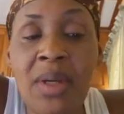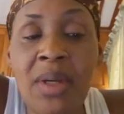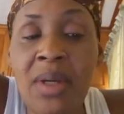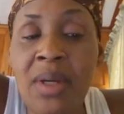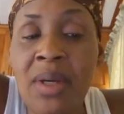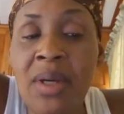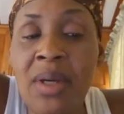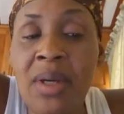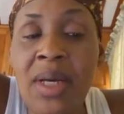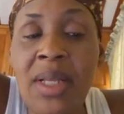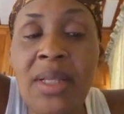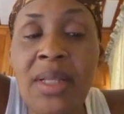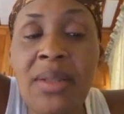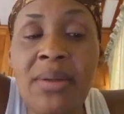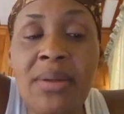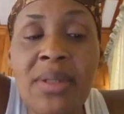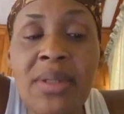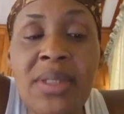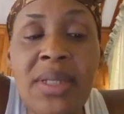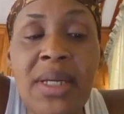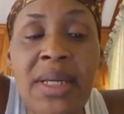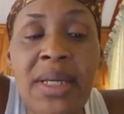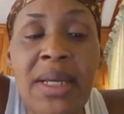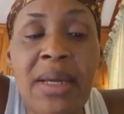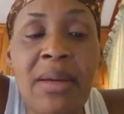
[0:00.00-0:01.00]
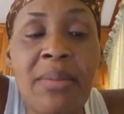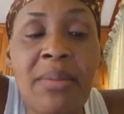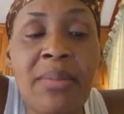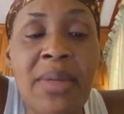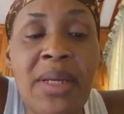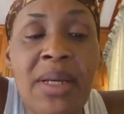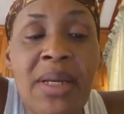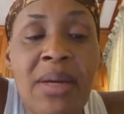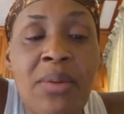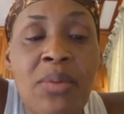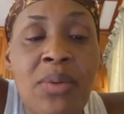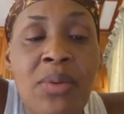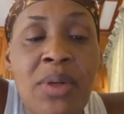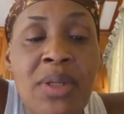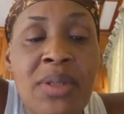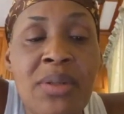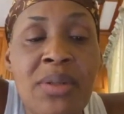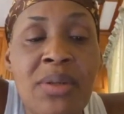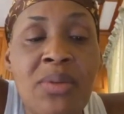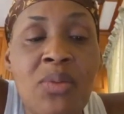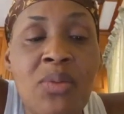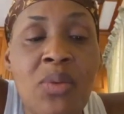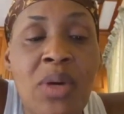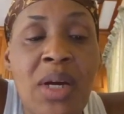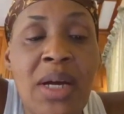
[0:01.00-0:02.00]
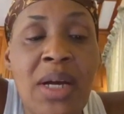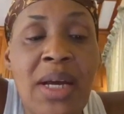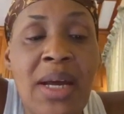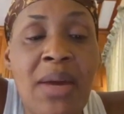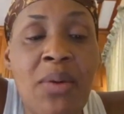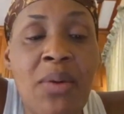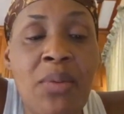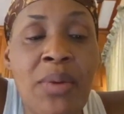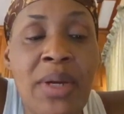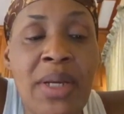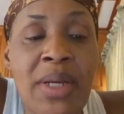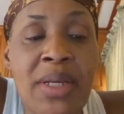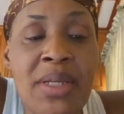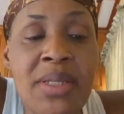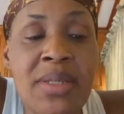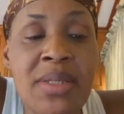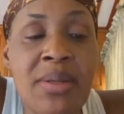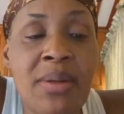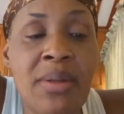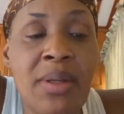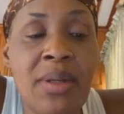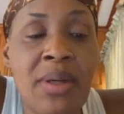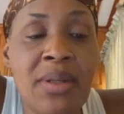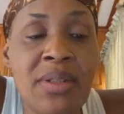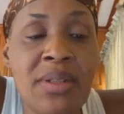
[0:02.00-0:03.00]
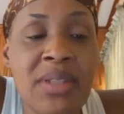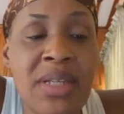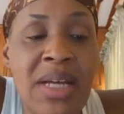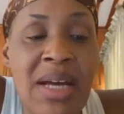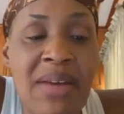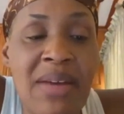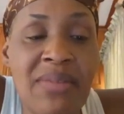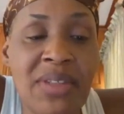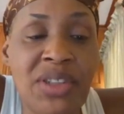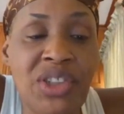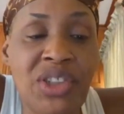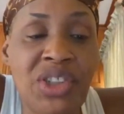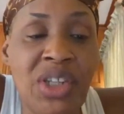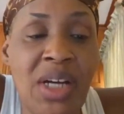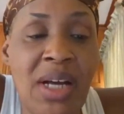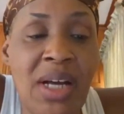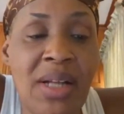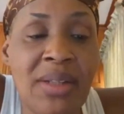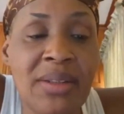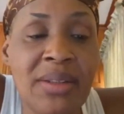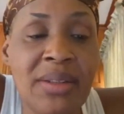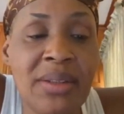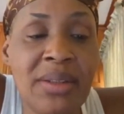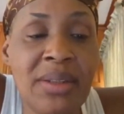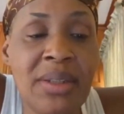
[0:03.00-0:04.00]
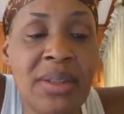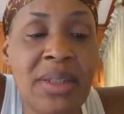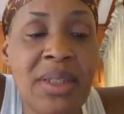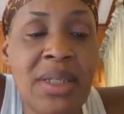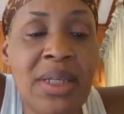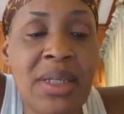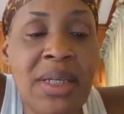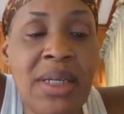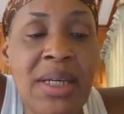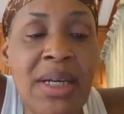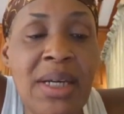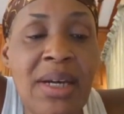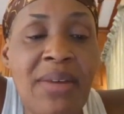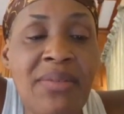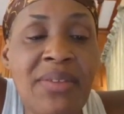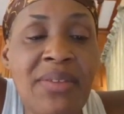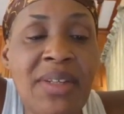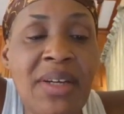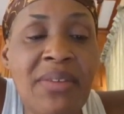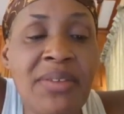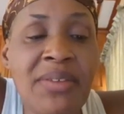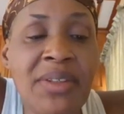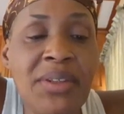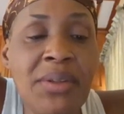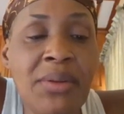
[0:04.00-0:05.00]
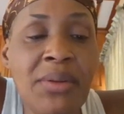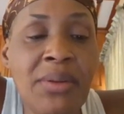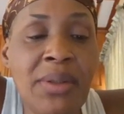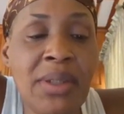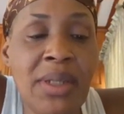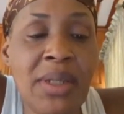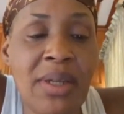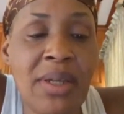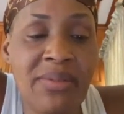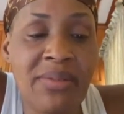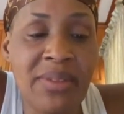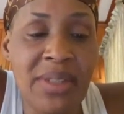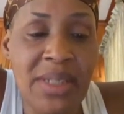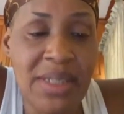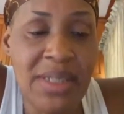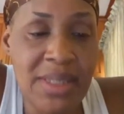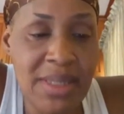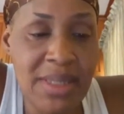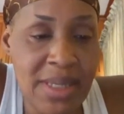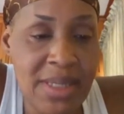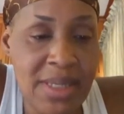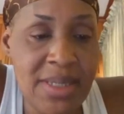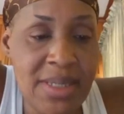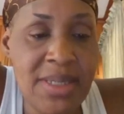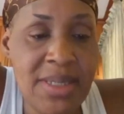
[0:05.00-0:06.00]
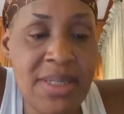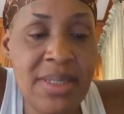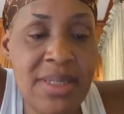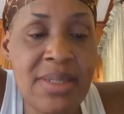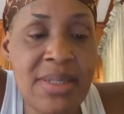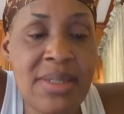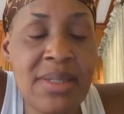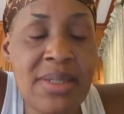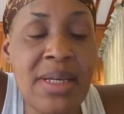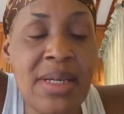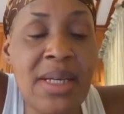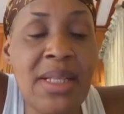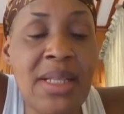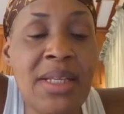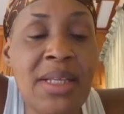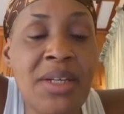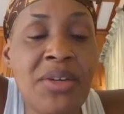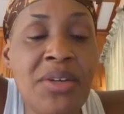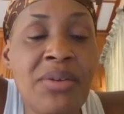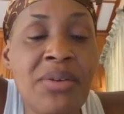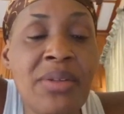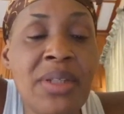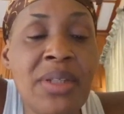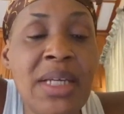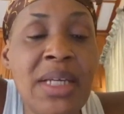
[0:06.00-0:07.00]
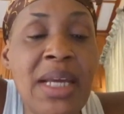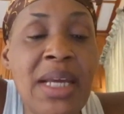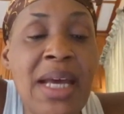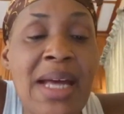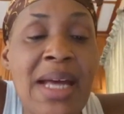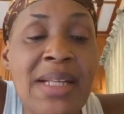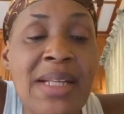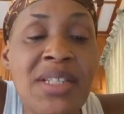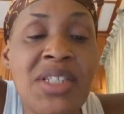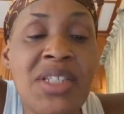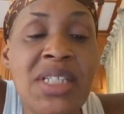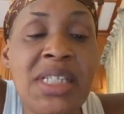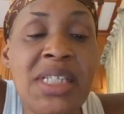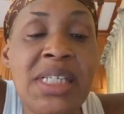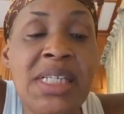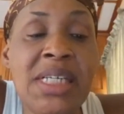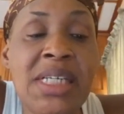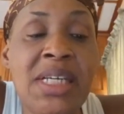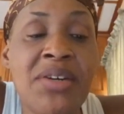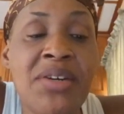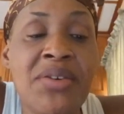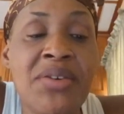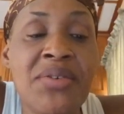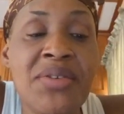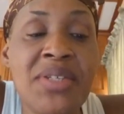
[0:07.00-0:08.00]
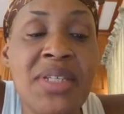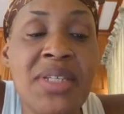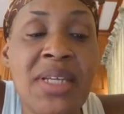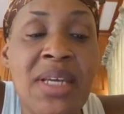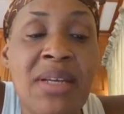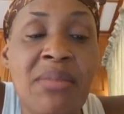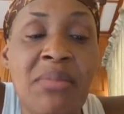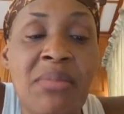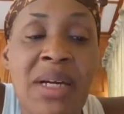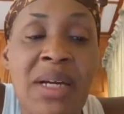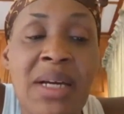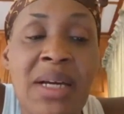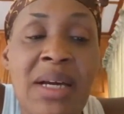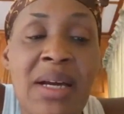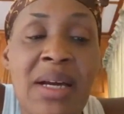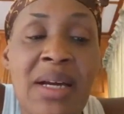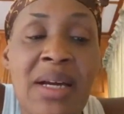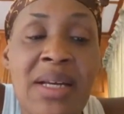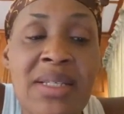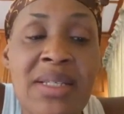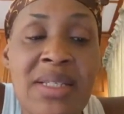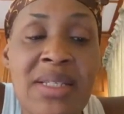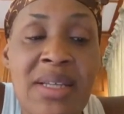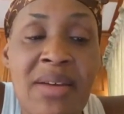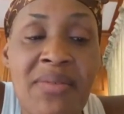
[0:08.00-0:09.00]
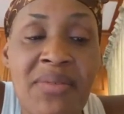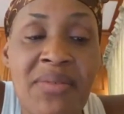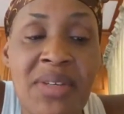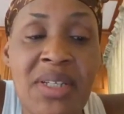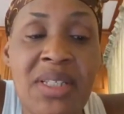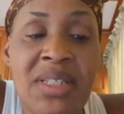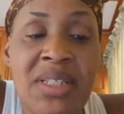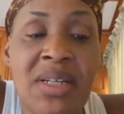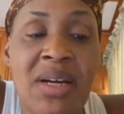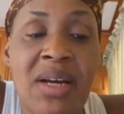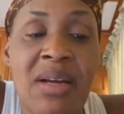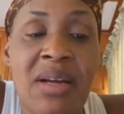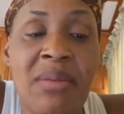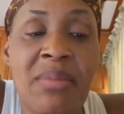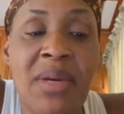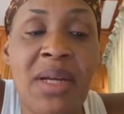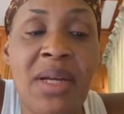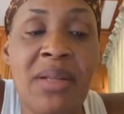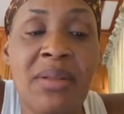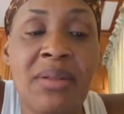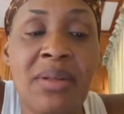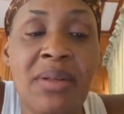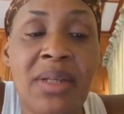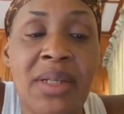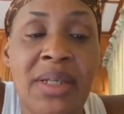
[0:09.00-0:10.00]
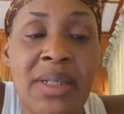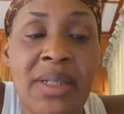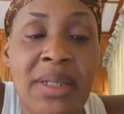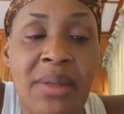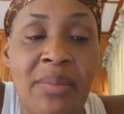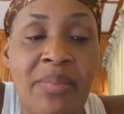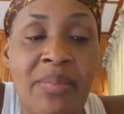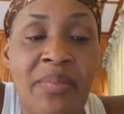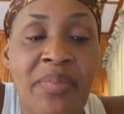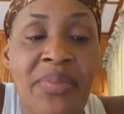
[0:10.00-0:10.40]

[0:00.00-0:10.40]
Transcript: I looked at him and I wondered why I waited so long to have a child. I've never known love like this. I literally had tears in my eyes every time I look at him.